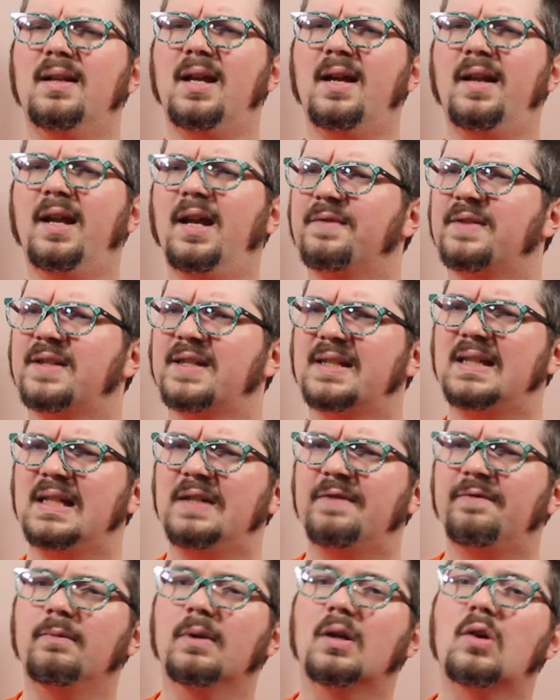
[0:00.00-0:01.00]
not have
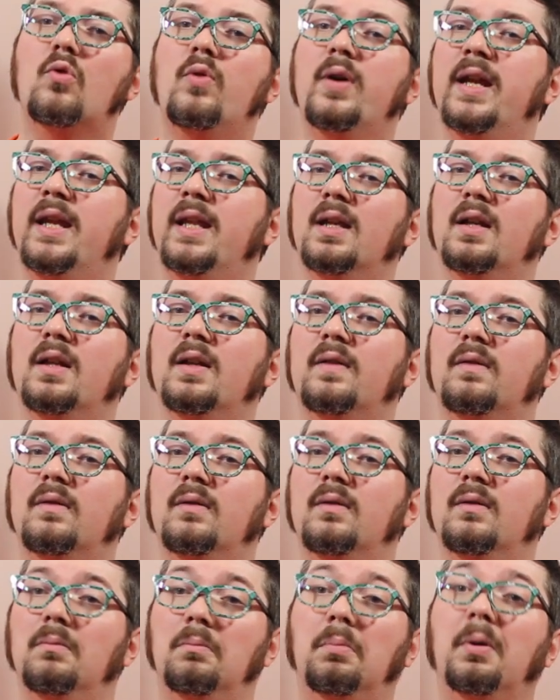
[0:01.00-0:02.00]
Steve McQueen in it,
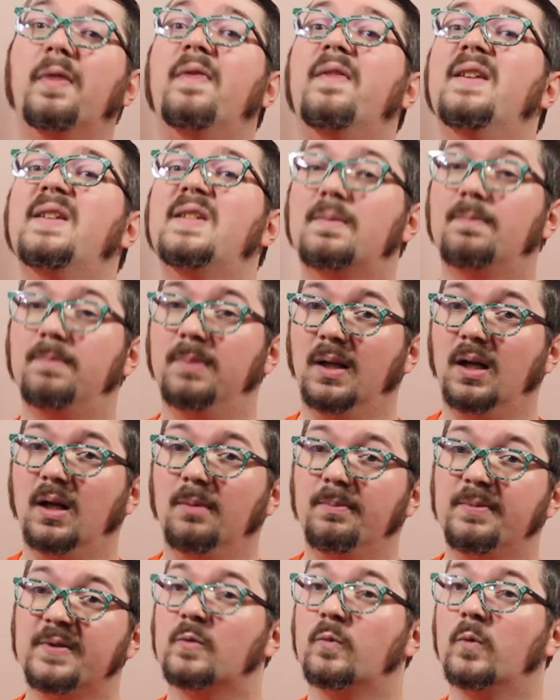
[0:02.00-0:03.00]
but this
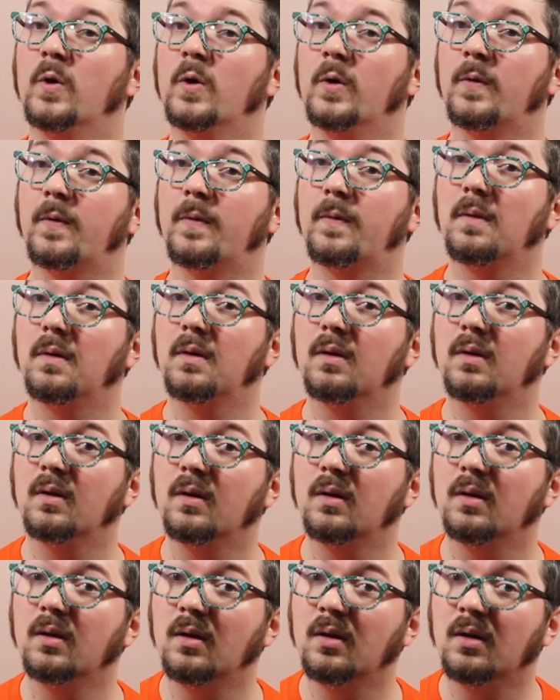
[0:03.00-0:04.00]
blob is worth
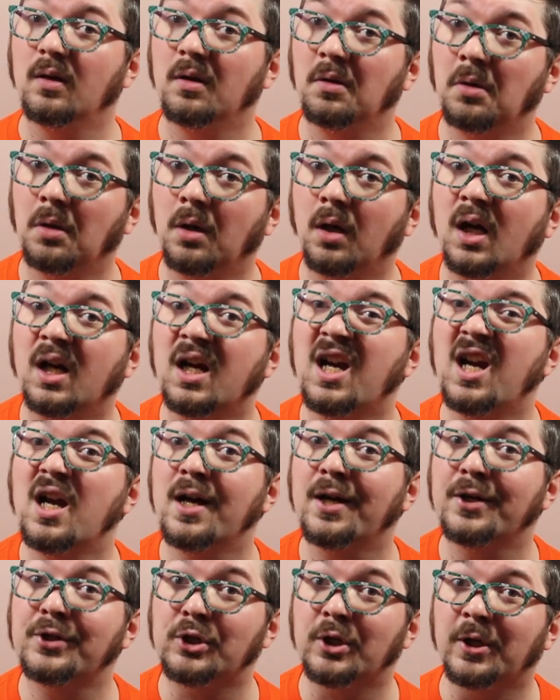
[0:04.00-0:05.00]

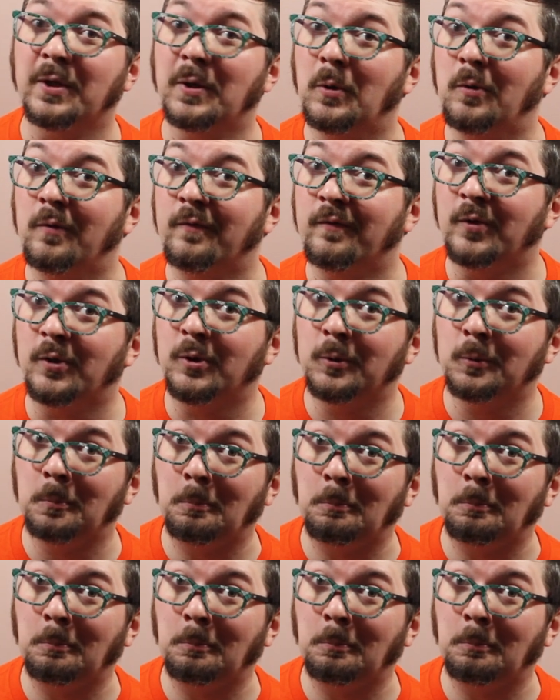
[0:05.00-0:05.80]
gushing over.